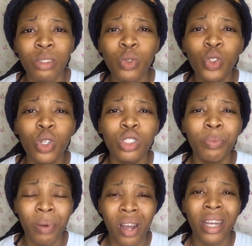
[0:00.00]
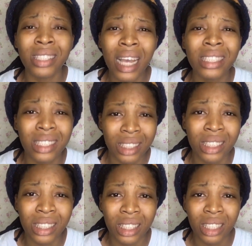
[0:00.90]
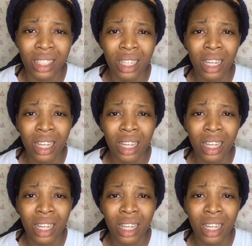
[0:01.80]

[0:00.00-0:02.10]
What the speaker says: who is going to prioritize the citizen.